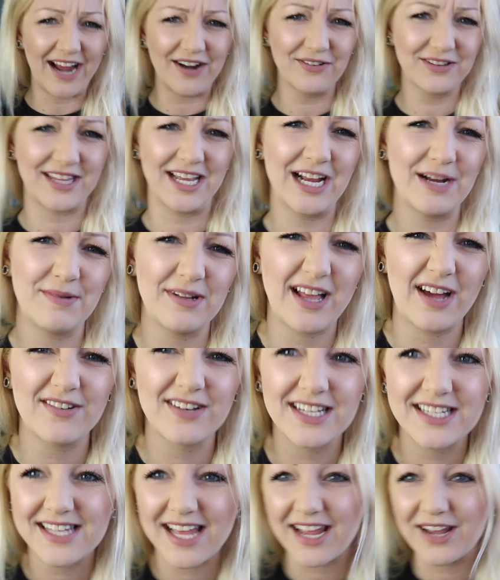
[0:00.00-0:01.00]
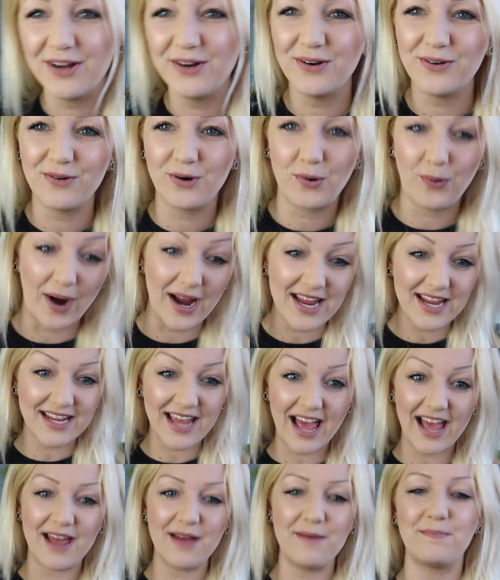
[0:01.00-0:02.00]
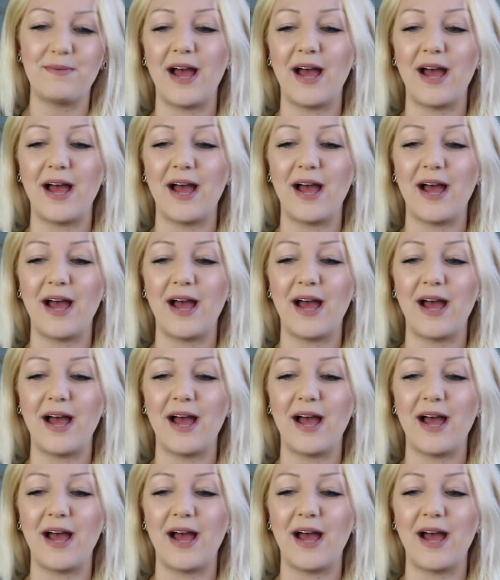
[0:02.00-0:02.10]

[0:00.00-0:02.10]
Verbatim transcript: I don't think I'm allowed to say who quite yet,